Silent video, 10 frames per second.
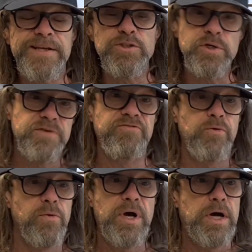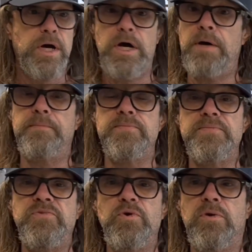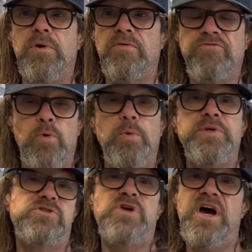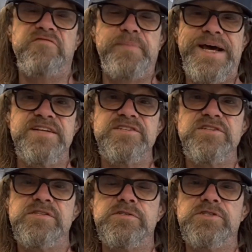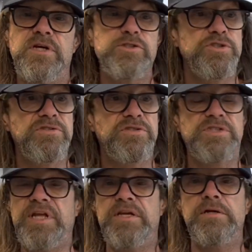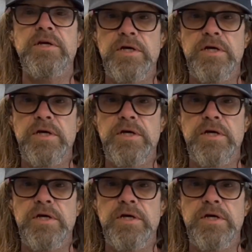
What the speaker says: Look for your four-wheel drive passes and such, or your state